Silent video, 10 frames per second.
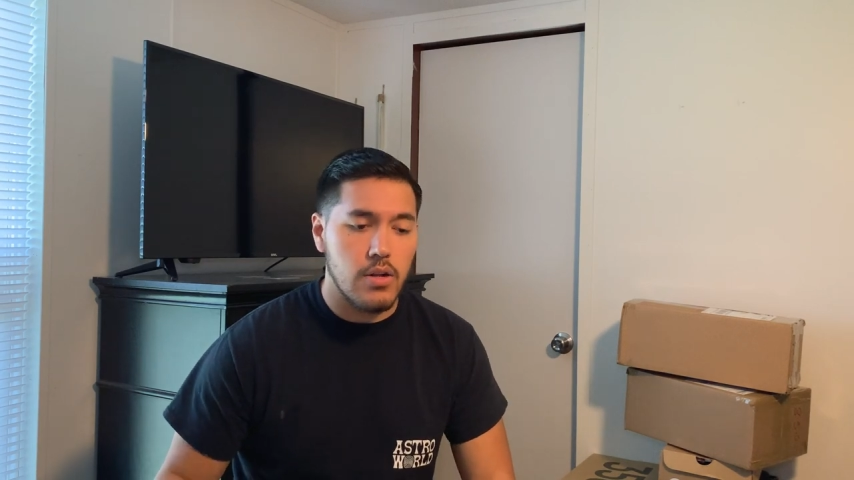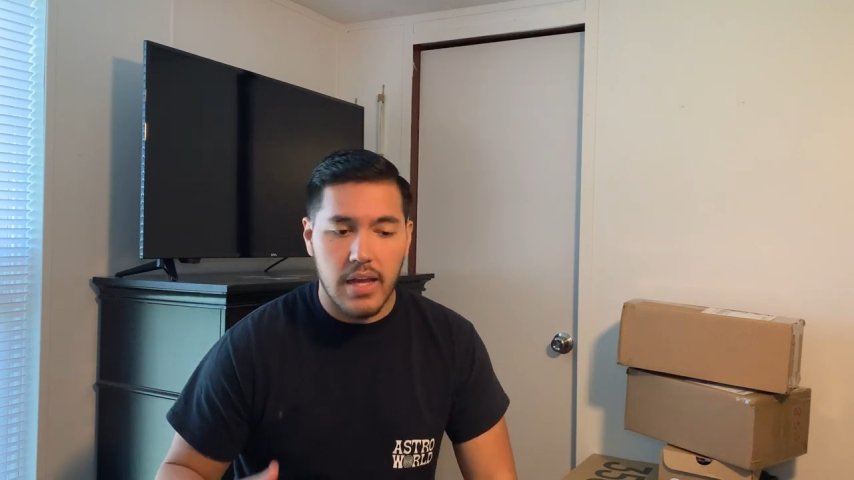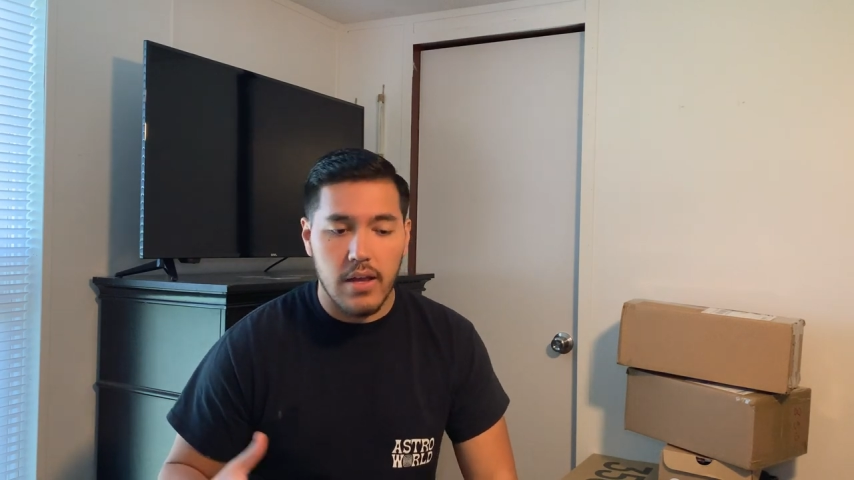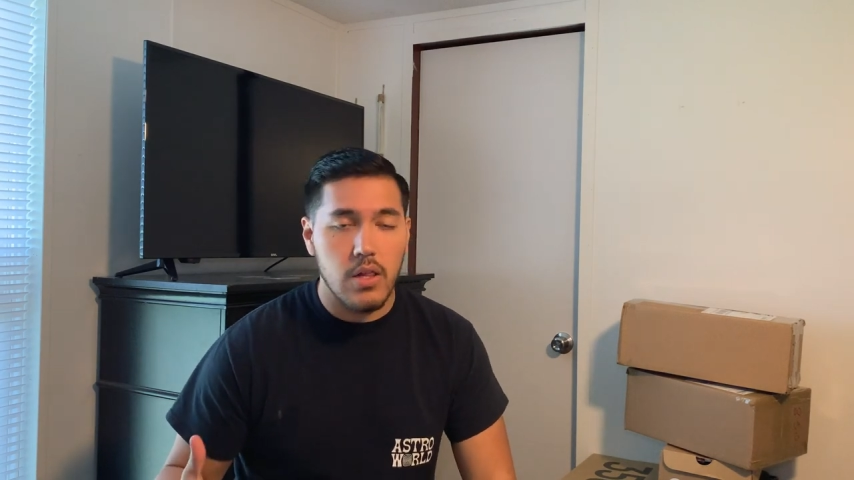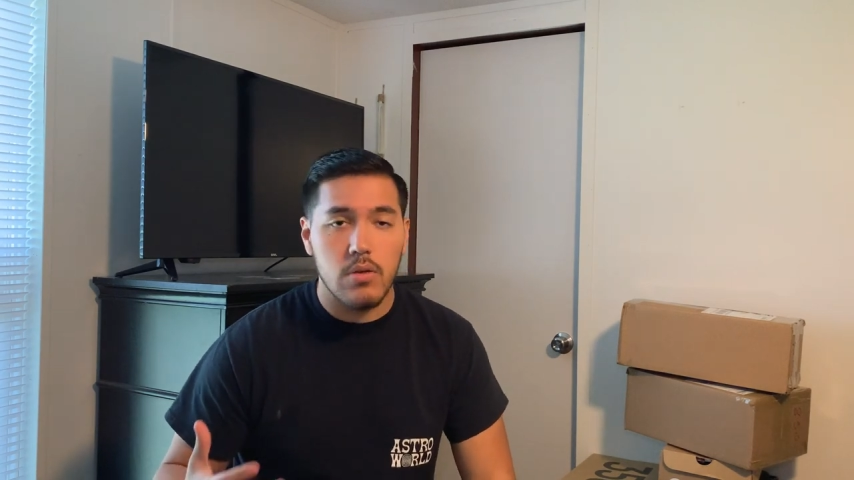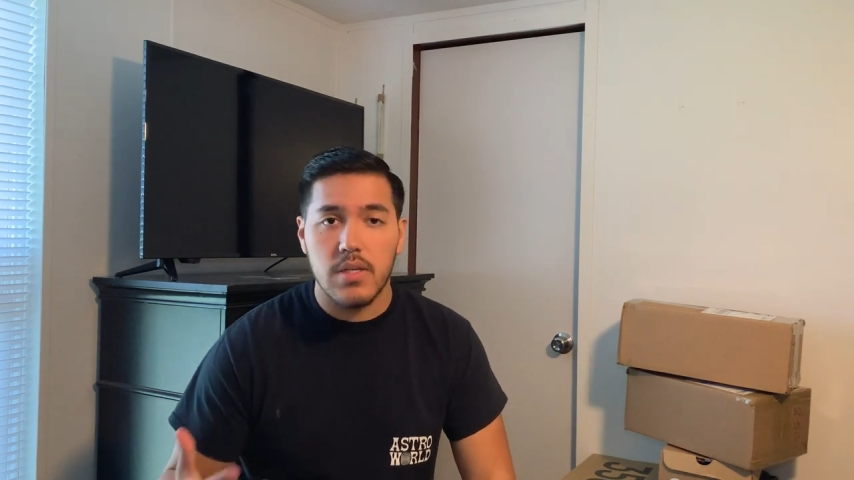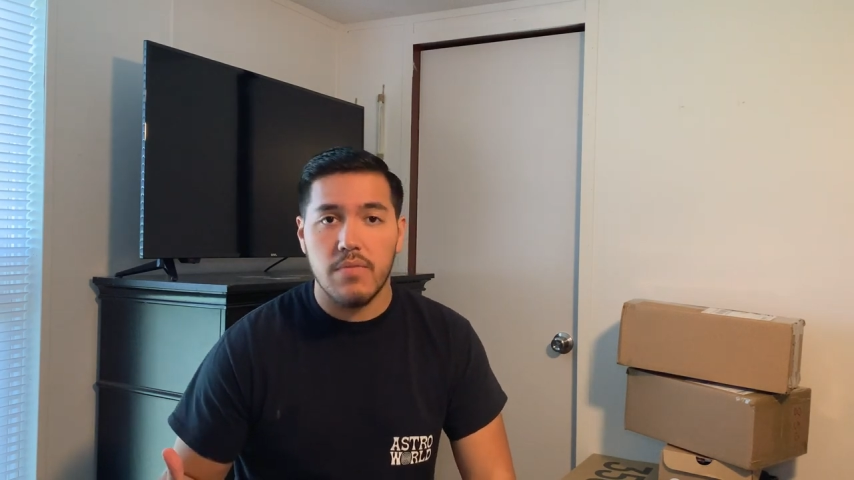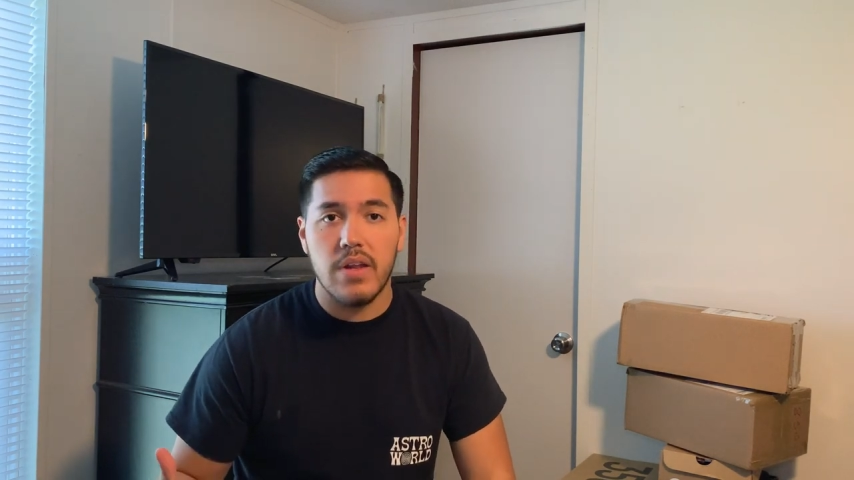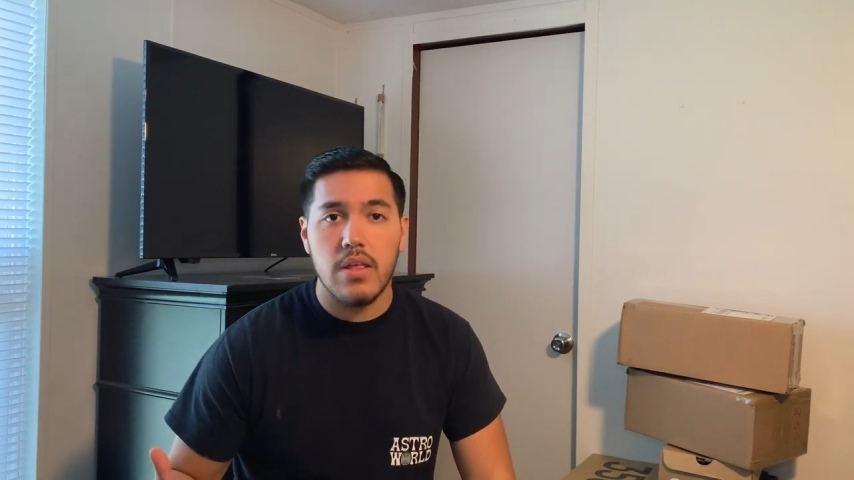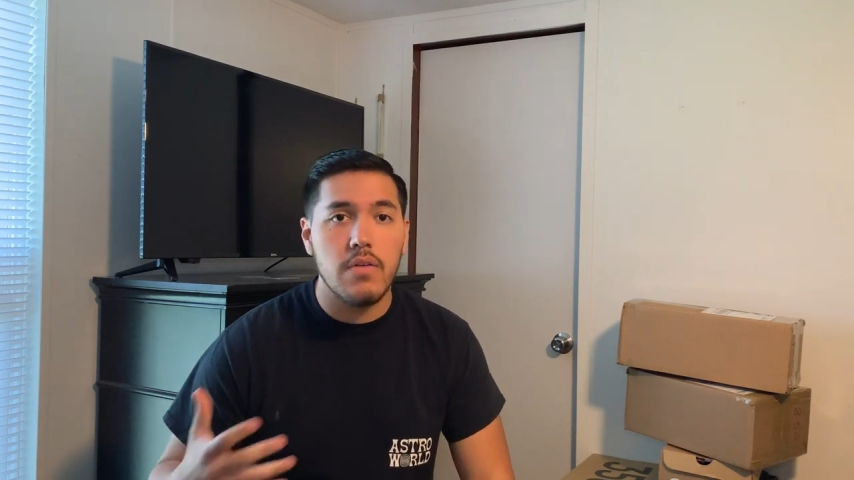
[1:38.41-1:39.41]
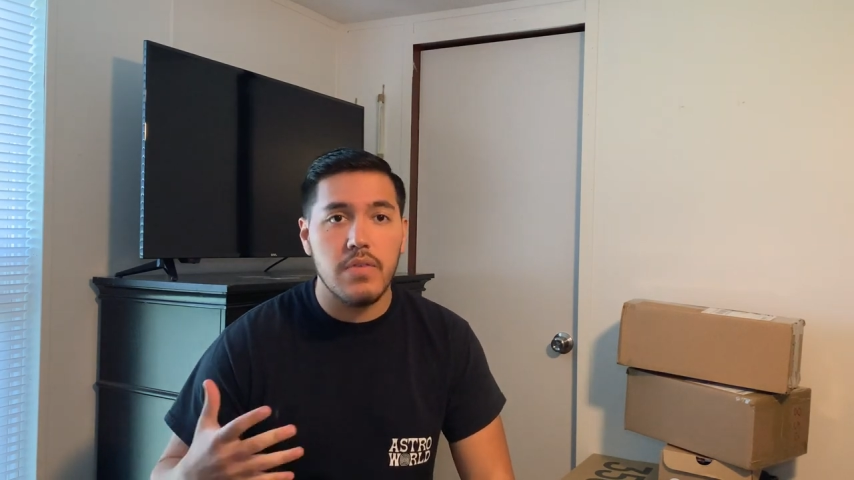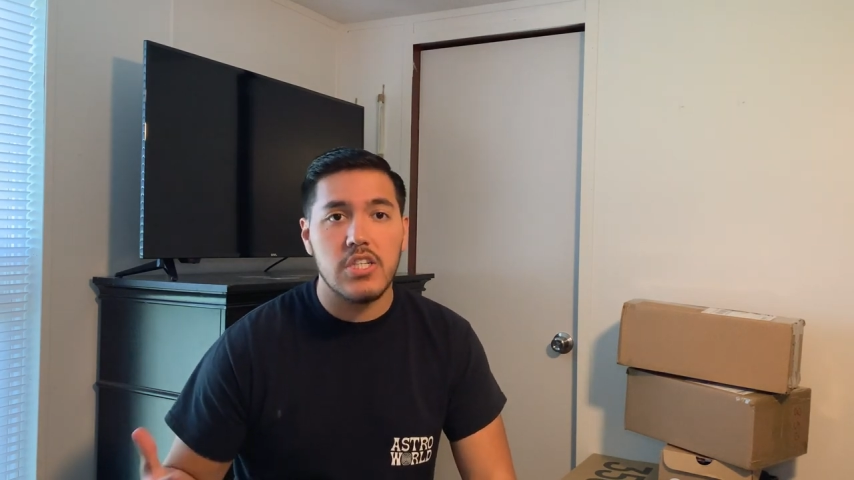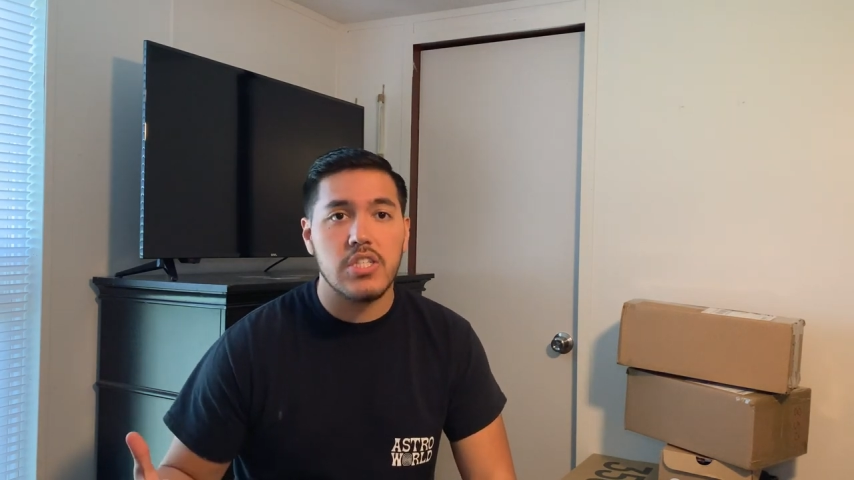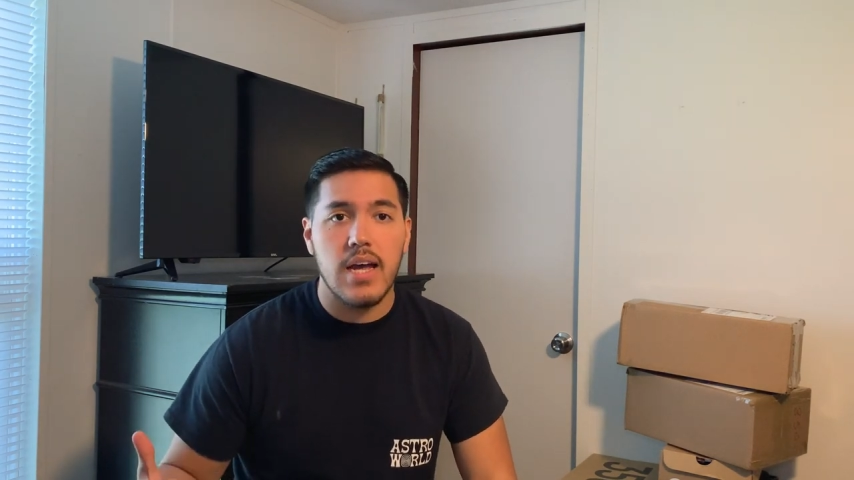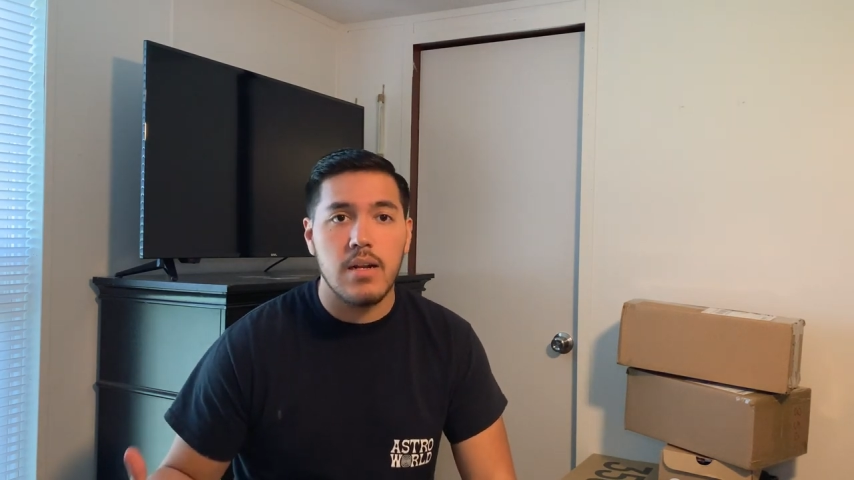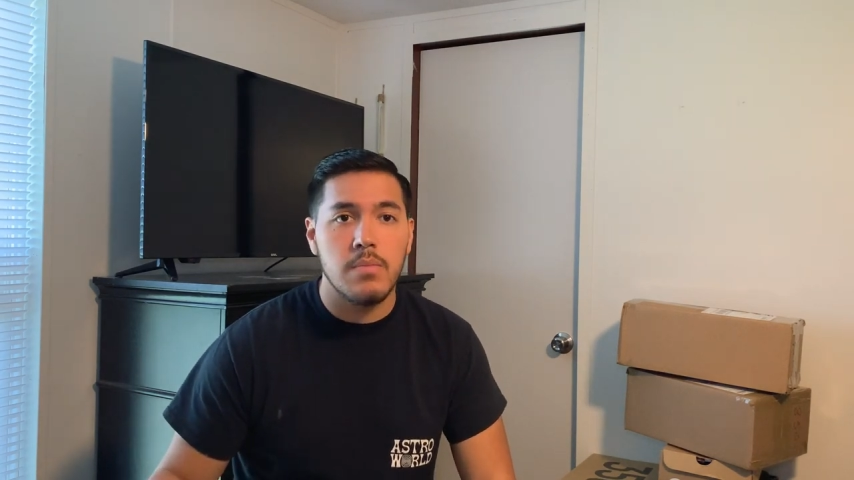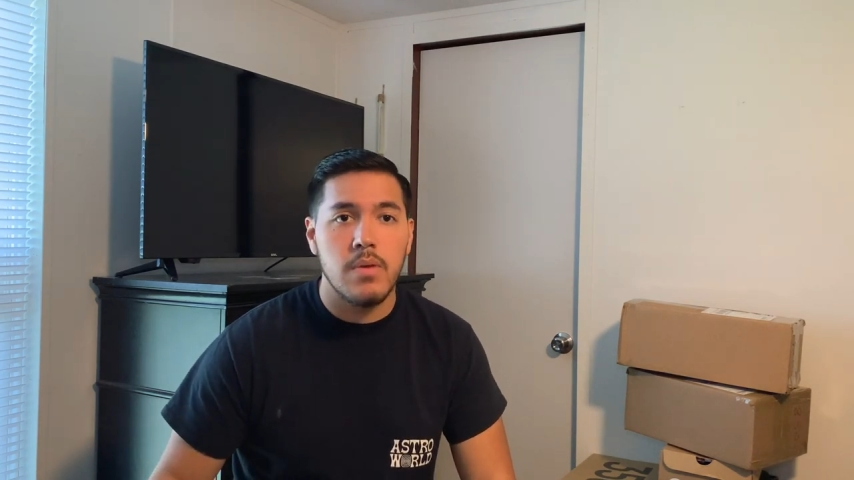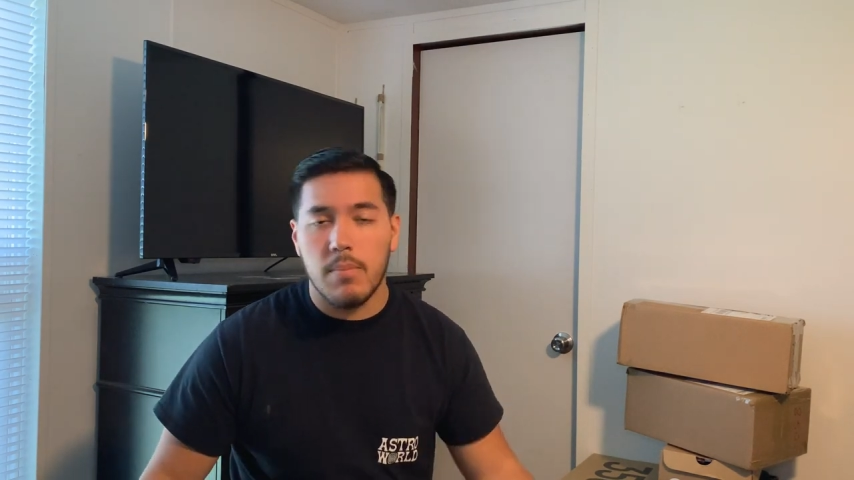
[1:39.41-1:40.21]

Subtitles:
like a close-up video of each item